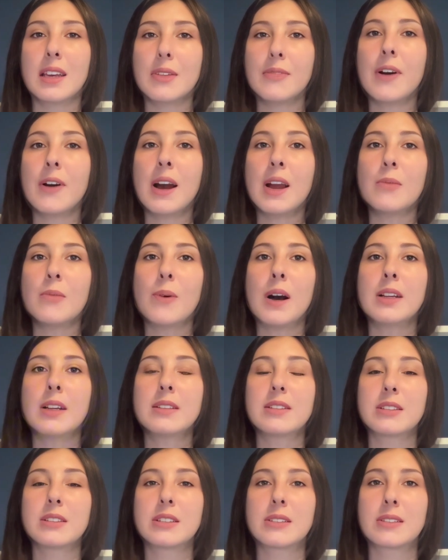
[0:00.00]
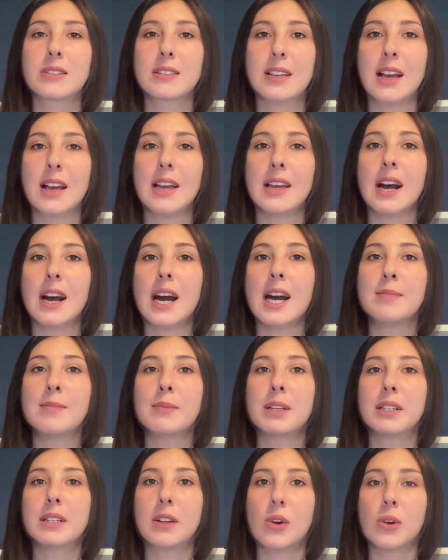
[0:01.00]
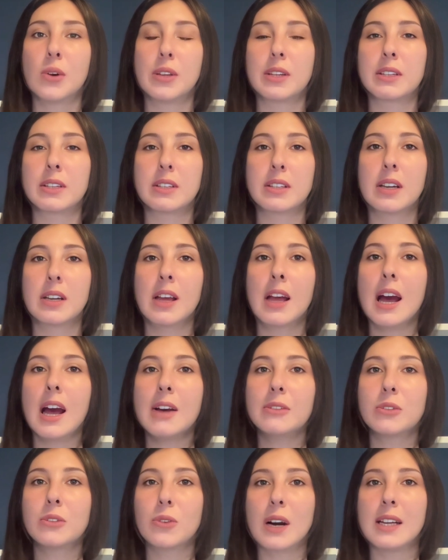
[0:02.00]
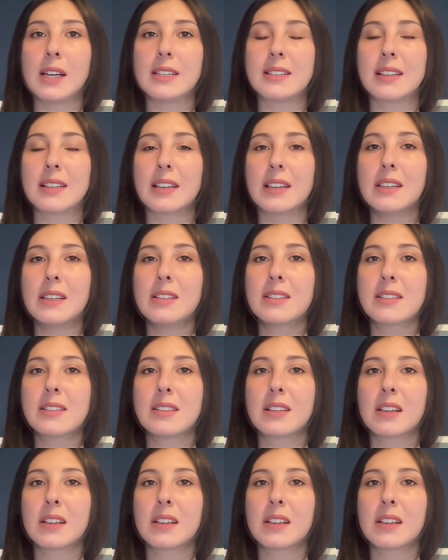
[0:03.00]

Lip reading: If I wanted to say I'm a lawyer, how do I say it?